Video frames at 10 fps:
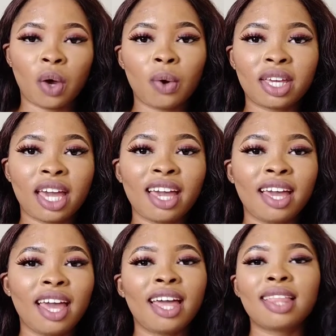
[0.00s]
Okay,
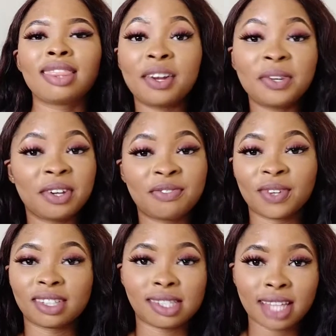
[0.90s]
I don't know if
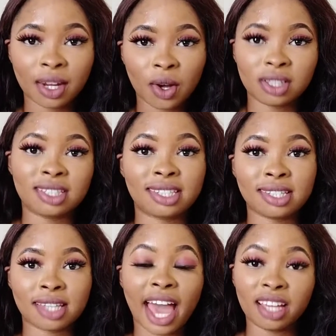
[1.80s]
you understand all these
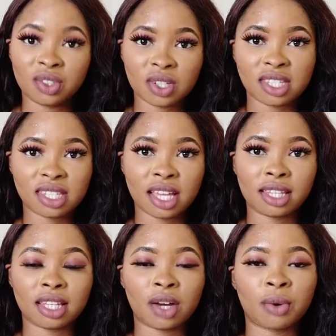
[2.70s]
things I just
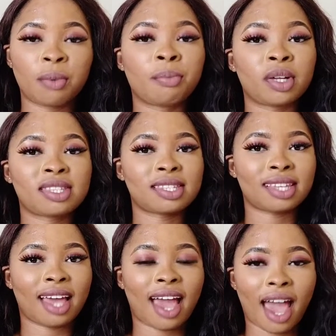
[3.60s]
said now, but
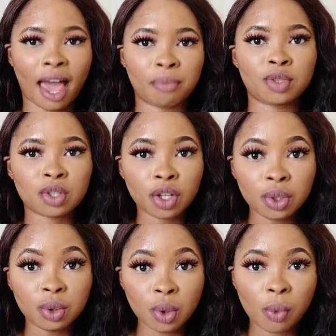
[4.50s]
I'm sure
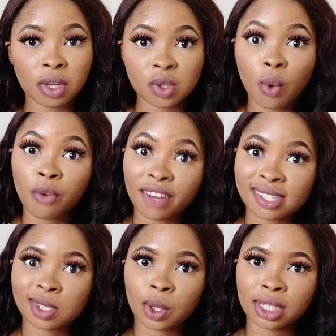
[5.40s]
you know what
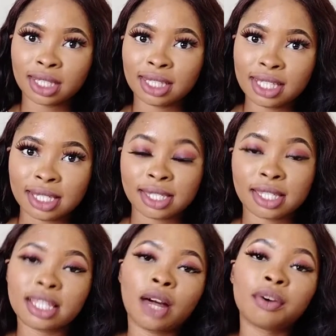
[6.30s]
overstocking
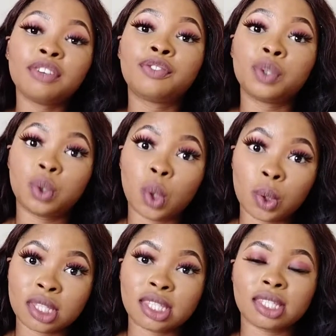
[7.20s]
is. Now if you
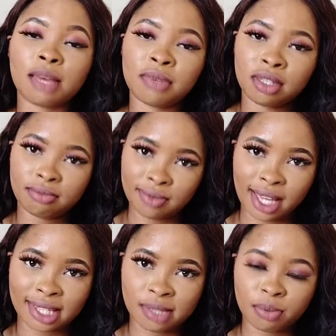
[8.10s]
don't, let me
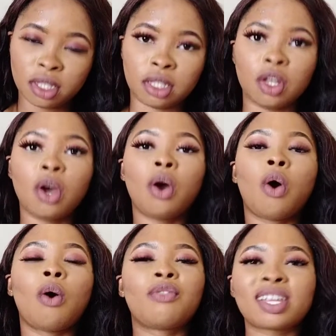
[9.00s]
explain.
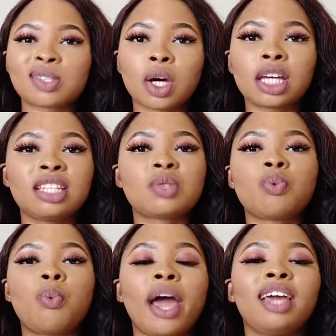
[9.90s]
Overstocking is
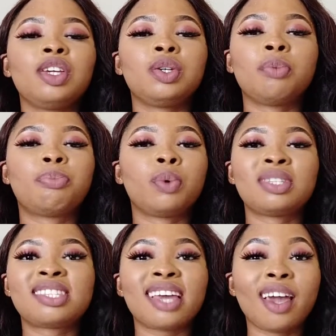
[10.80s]
when you
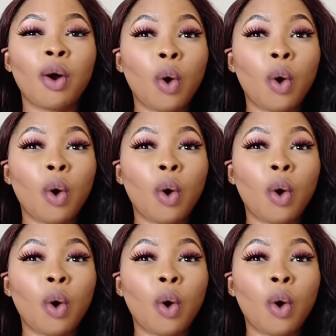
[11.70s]
put a